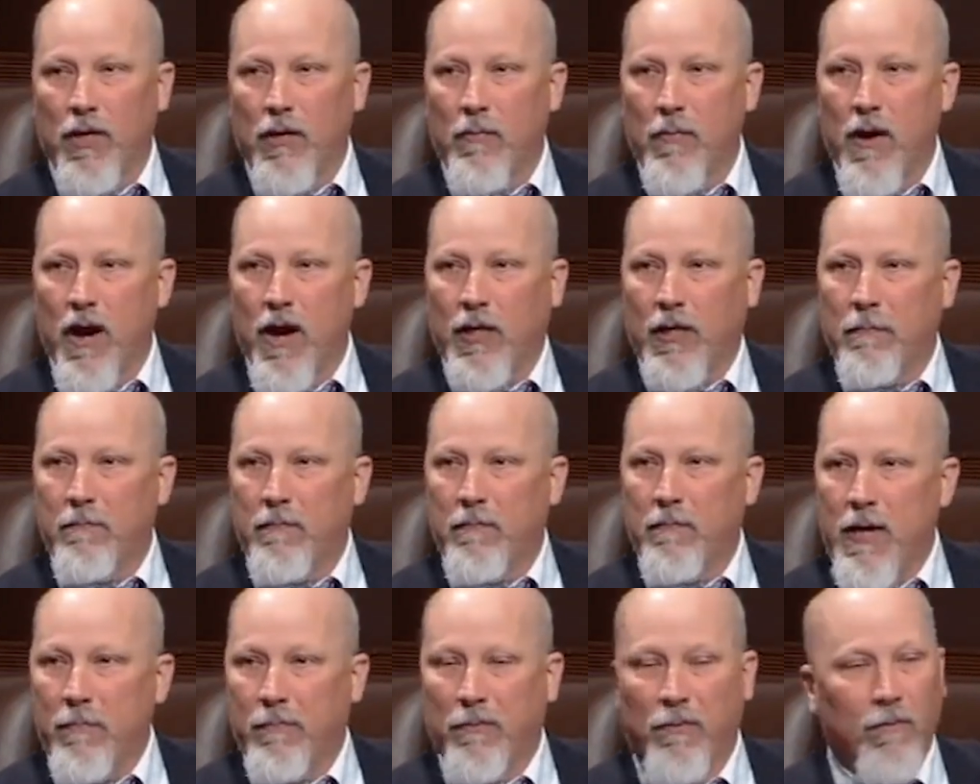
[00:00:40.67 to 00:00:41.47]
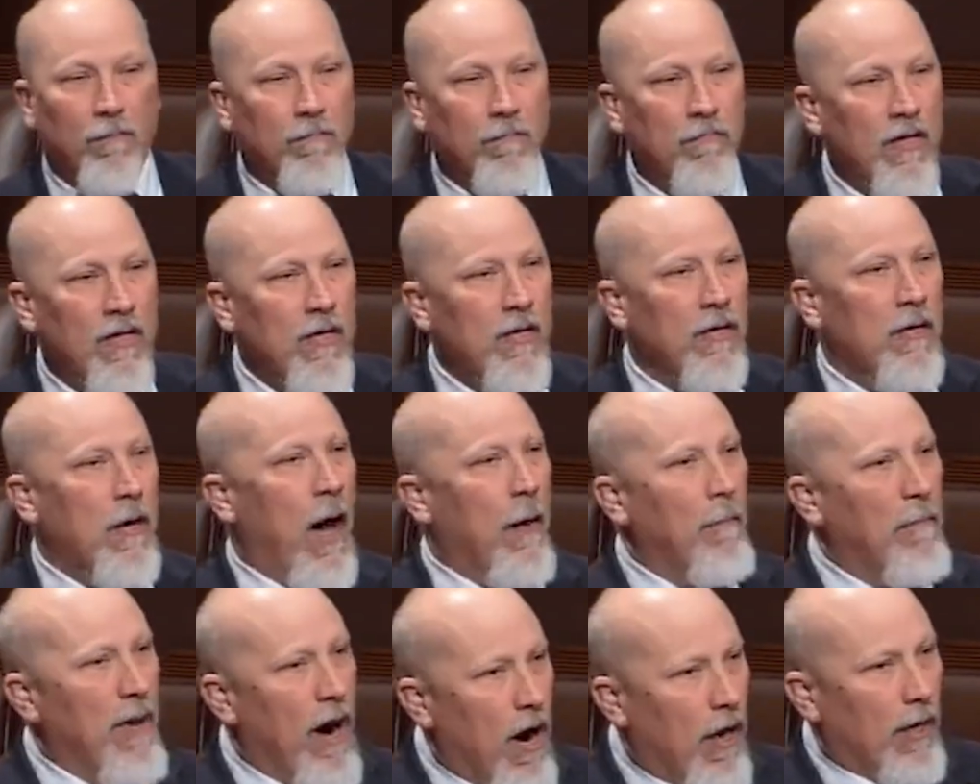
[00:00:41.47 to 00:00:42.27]
with the American people.
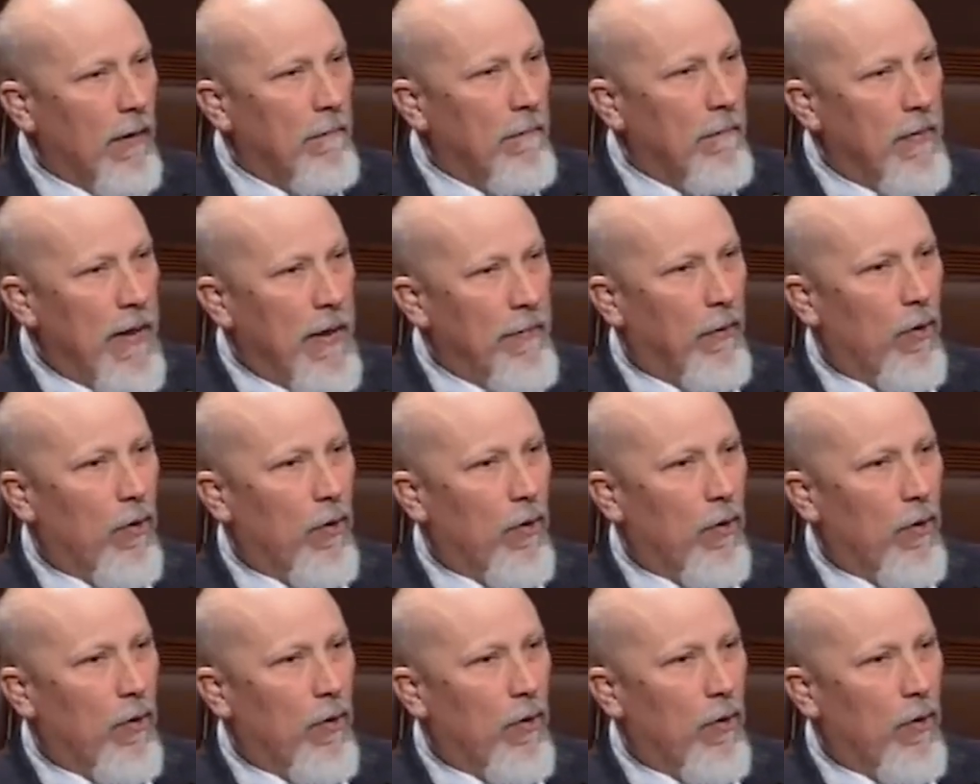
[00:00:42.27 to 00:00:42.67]
American